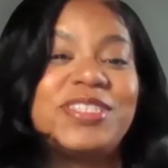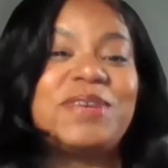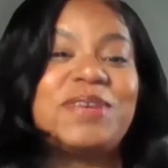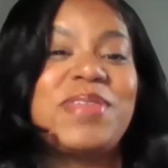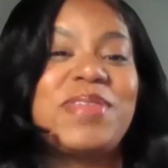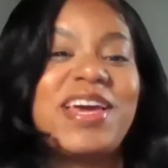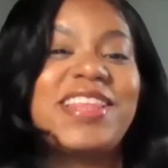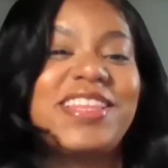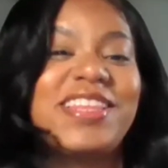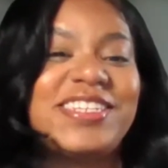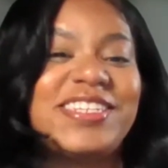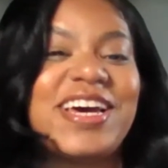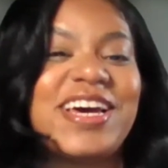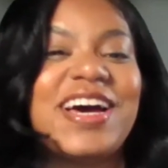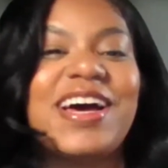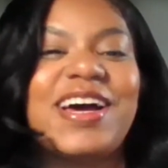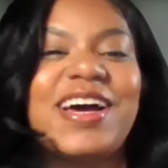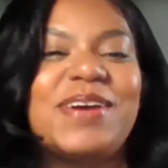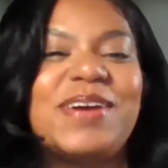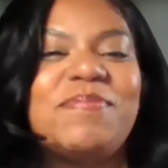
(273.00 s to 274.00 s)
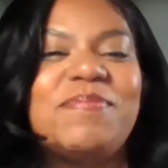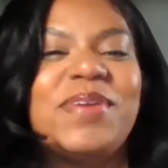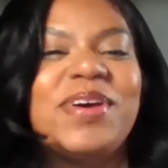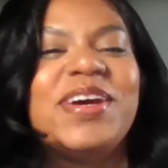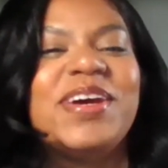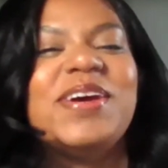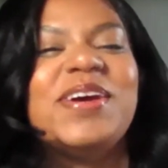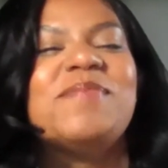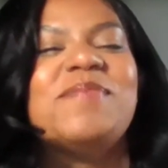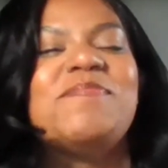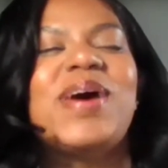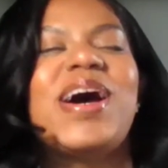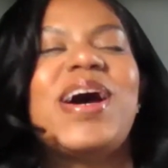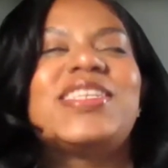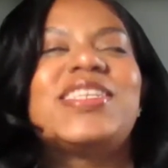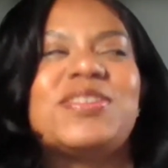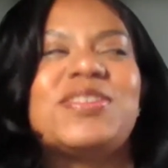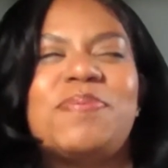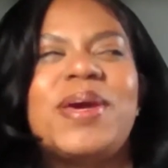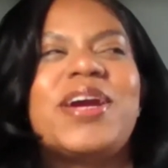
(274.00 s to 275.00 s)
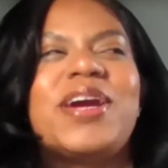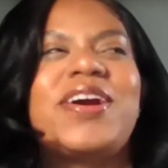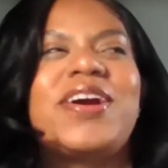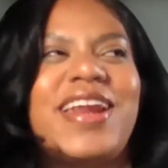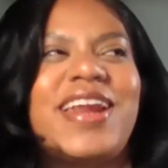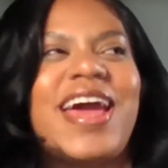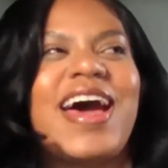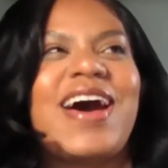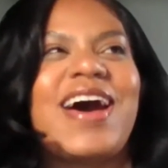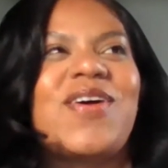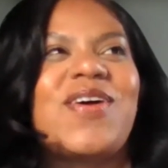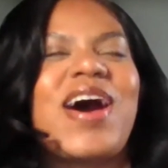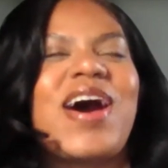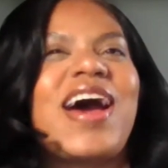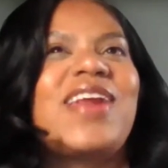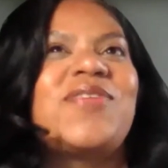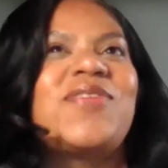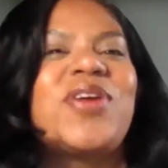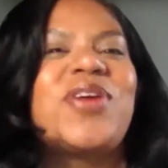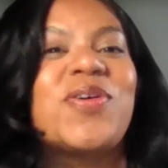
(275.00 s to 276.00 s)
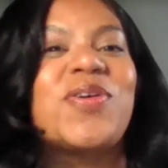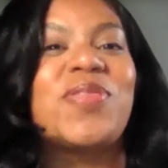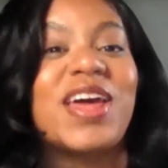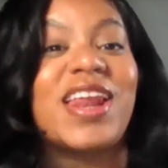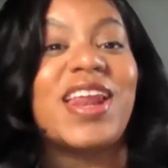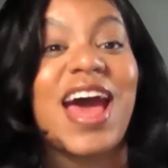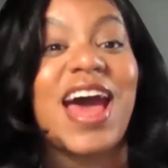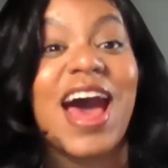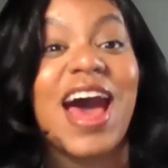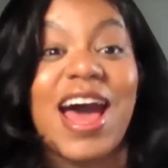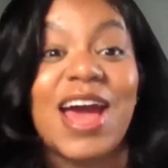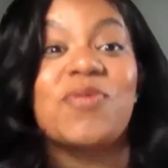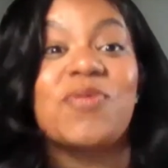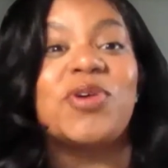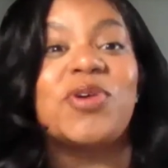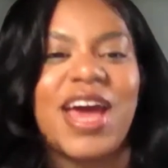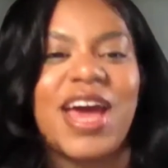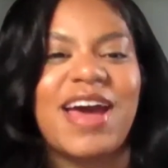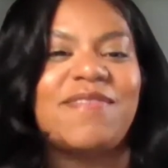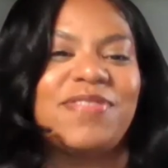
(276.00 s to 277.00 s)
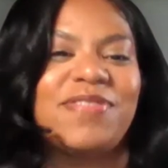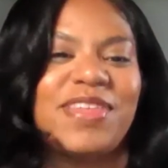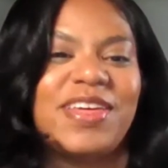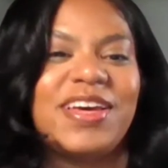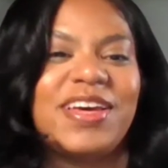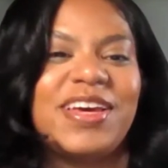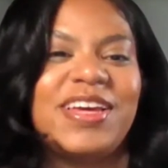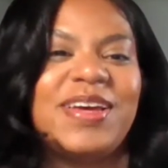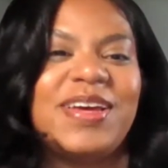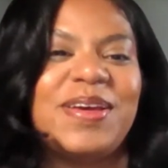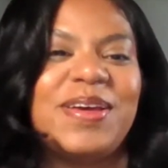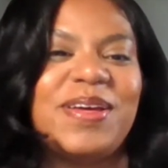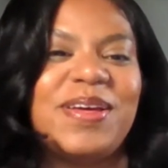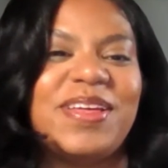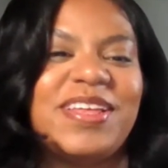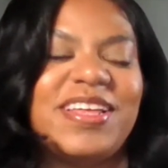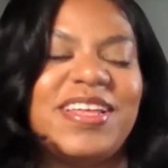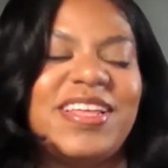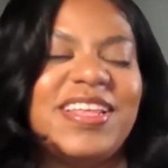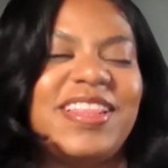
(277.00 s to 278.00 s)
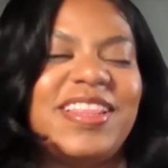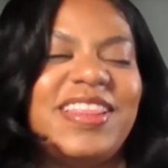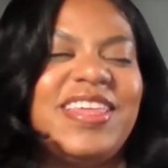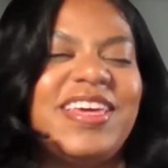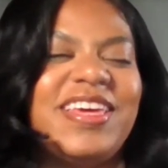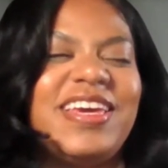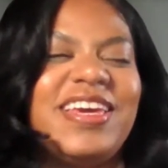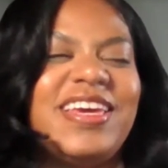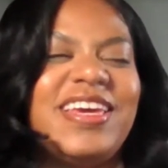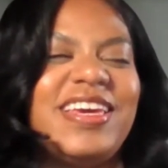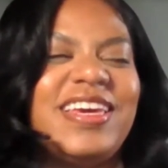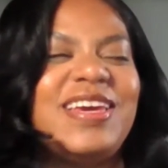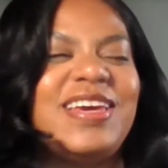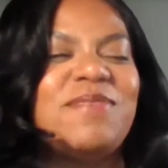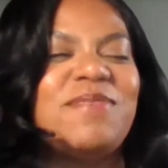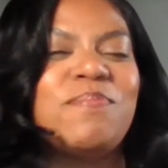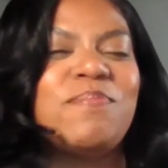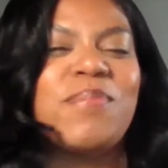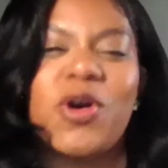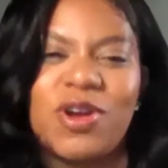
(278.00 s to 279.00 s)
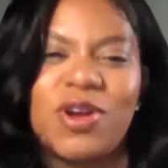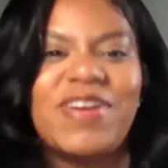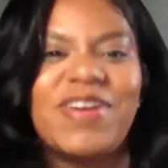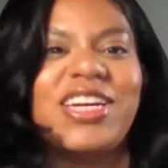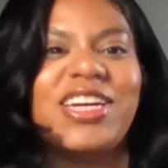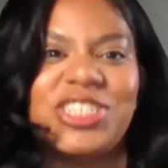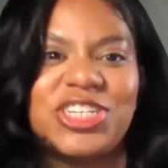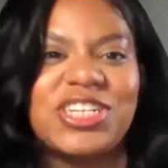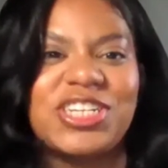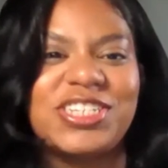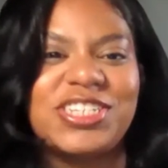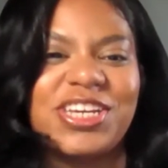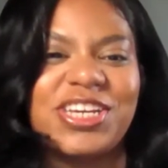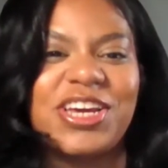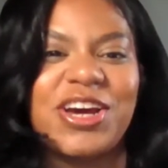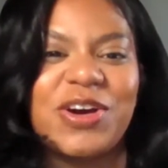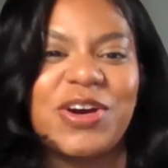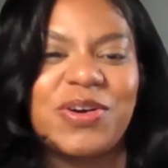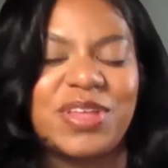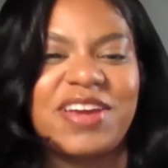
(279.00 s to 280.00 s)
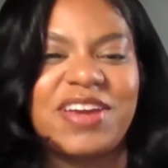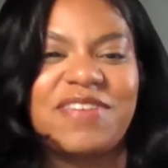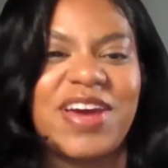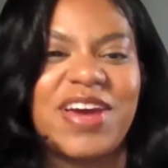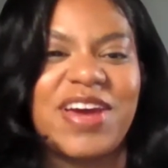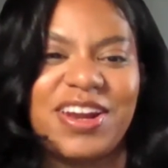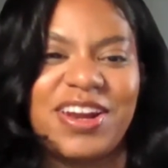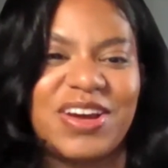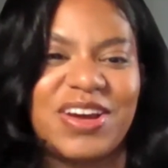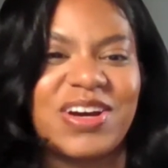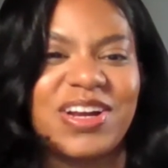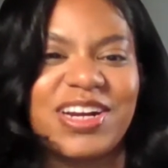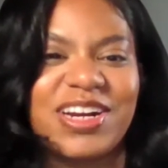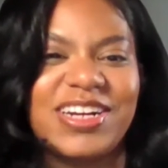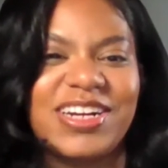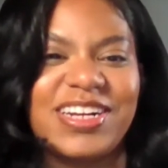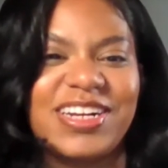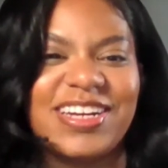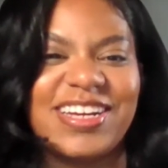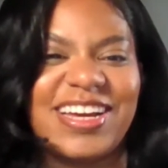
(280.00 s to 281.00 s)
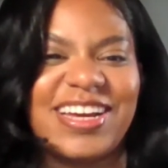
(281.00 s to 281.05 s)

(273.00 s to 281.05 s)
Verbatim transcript: something at the time. Of course. But here now, I don't know that I would have the the motivation to go. Like if I had a daughter,